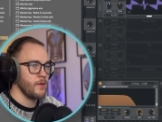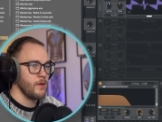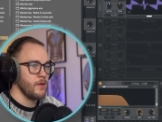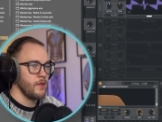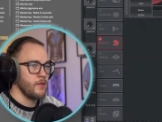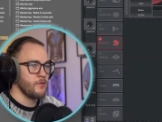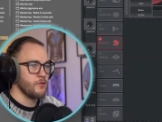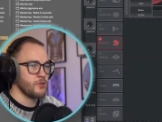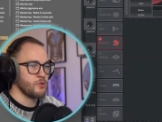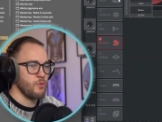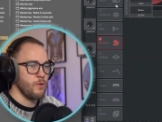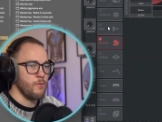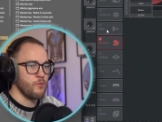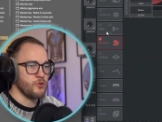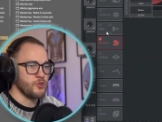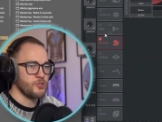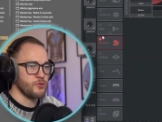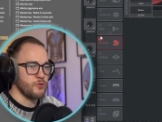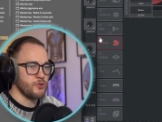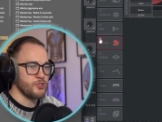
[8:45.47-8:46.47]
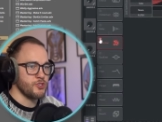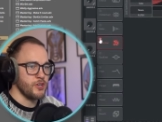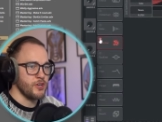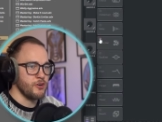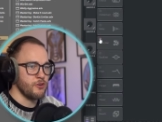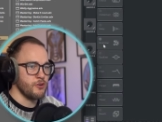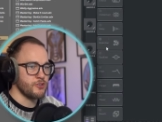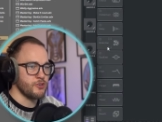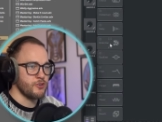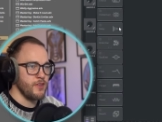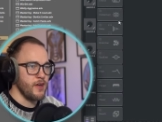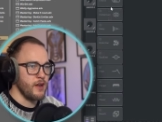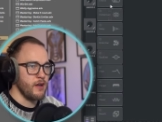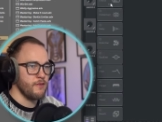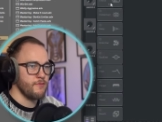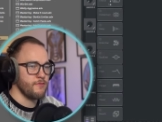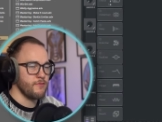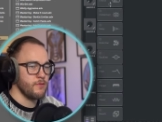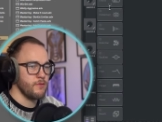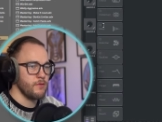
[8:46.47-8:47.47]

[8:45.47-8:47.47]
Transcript: There's one more distortion in here. I'll turn that off.